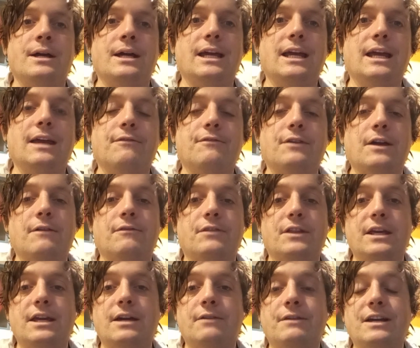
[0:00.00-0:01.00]
If
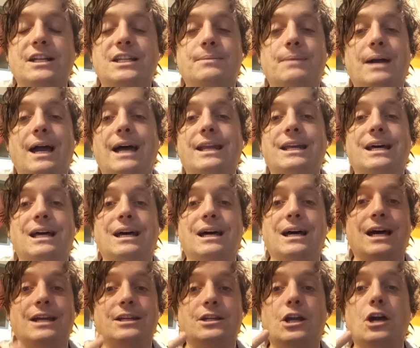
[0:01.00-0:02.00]
the victim
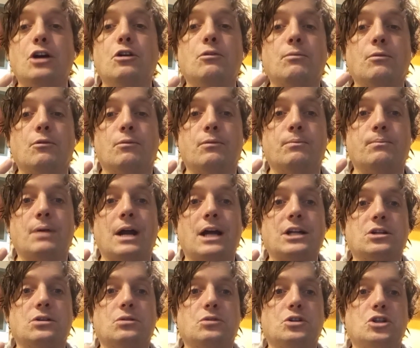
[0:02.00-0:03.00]
had no
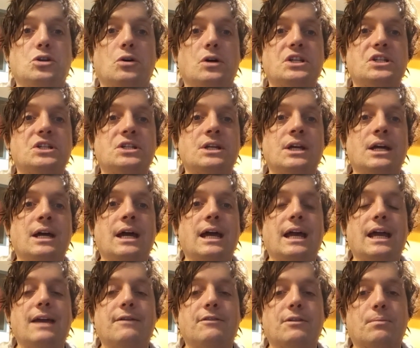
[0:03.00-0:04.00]
practical choice,
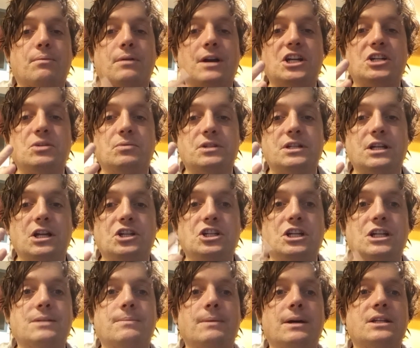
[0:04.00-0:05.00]
if the pressure was
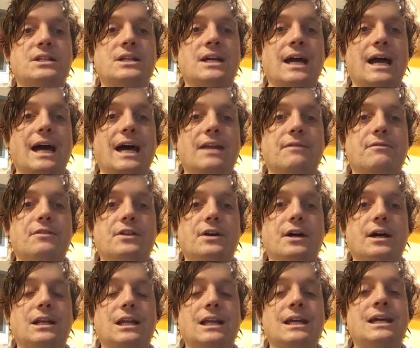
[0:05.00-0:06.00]
illegitimate, and if
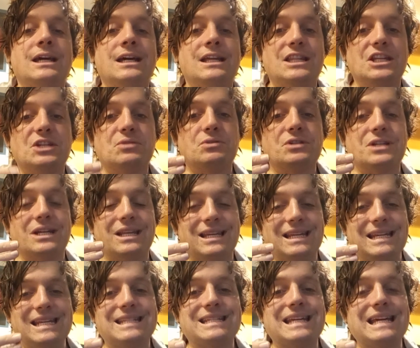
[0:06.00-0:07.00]
thirdly, this was at
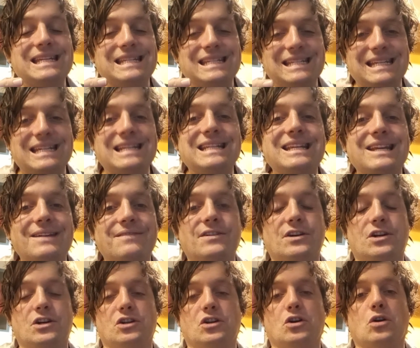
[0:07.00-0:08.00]
least a
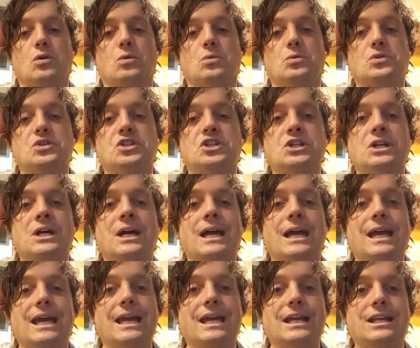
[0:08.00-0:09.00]
significant cause
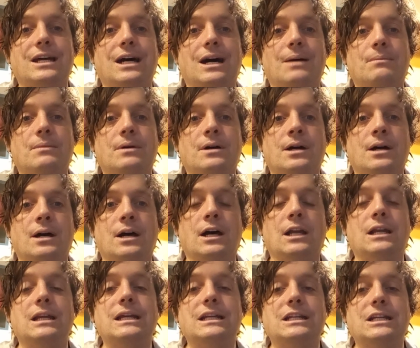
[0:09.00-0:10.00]
in
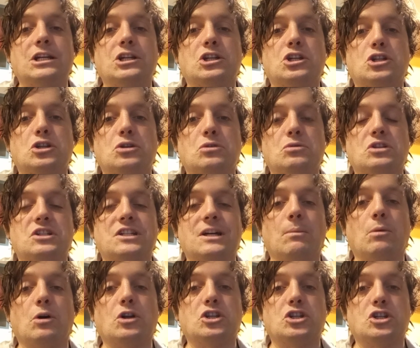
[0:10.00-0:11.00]
leading to
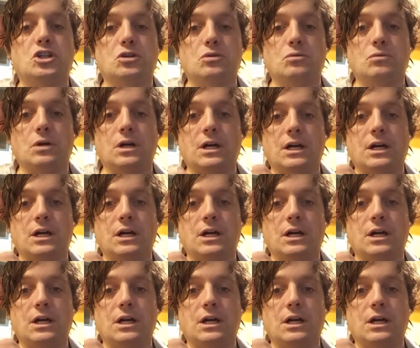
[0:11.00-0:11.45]
someone to